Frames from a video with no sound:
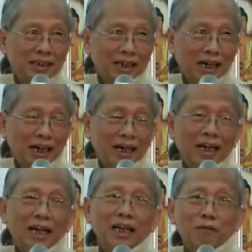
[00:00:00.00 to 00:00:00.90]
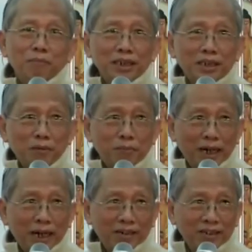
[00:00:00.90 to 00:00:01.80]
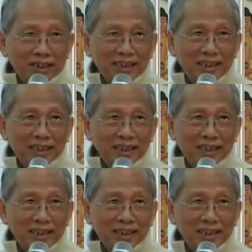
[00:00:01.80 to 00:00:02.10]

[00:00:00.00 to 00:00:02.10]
like a mirror bright on a